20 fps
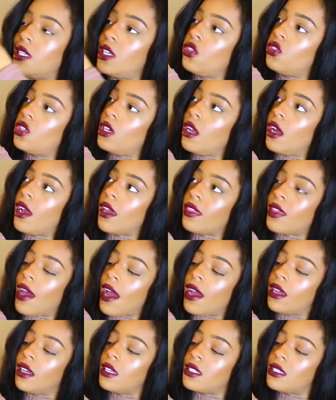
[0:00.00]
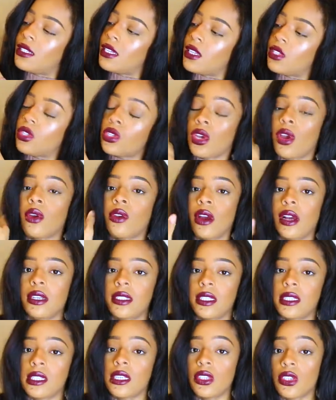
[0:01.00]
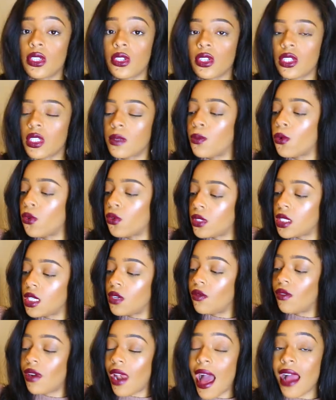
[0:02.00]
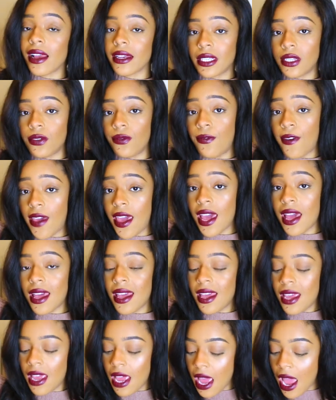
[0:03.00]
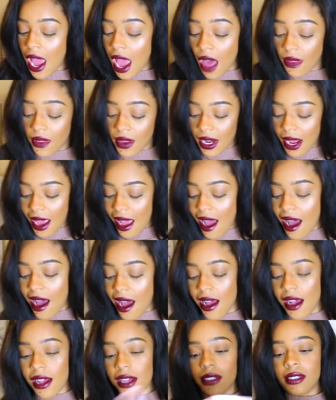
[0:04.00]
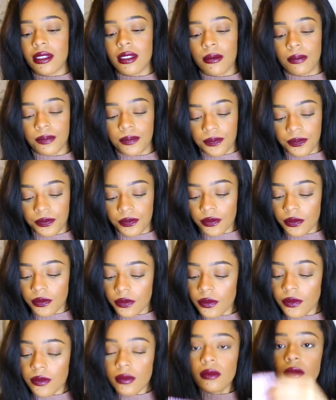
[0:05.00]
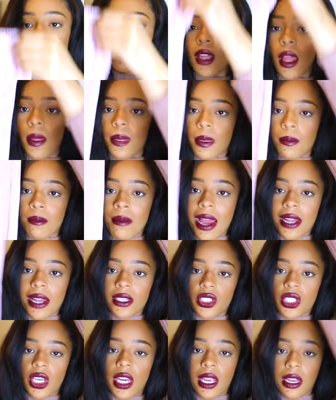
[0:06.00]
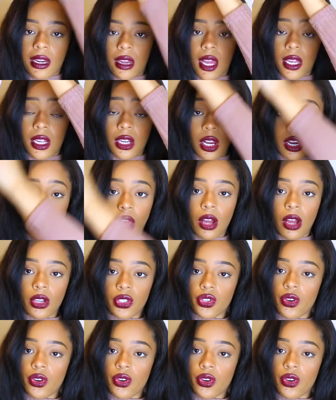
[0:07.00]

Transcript: literally like that, and it sits so nice. It's in such a sporty, relaxed fit, and then it has the matching like culotte